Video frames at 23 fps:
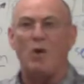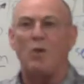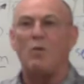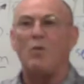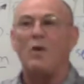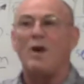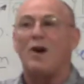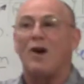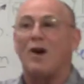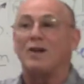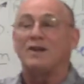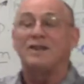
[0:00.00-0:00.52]
when
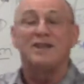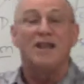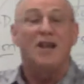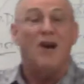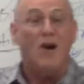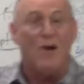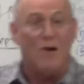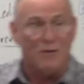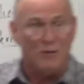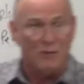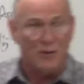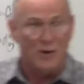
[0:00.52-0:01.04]
we
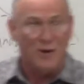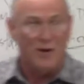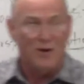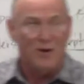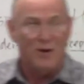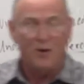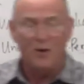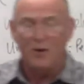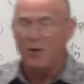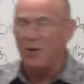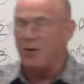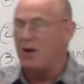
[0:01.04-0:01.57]
ourselves
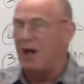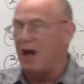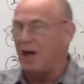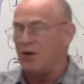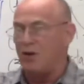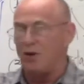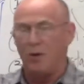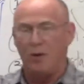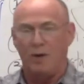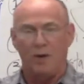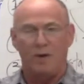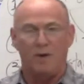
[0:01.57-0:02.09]
could
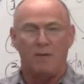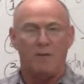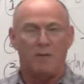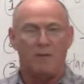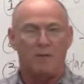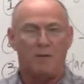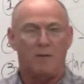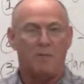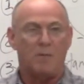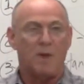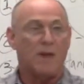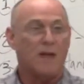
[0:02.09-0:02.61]
not do it
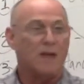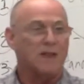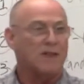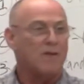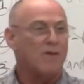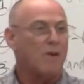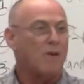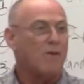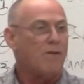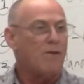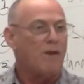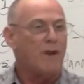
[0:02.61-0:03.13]
because
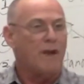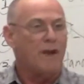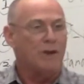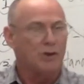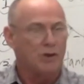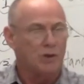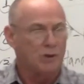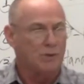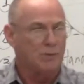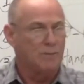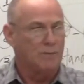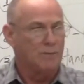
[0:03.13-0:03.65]
of our
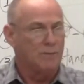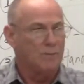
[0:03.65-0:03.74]
flesh?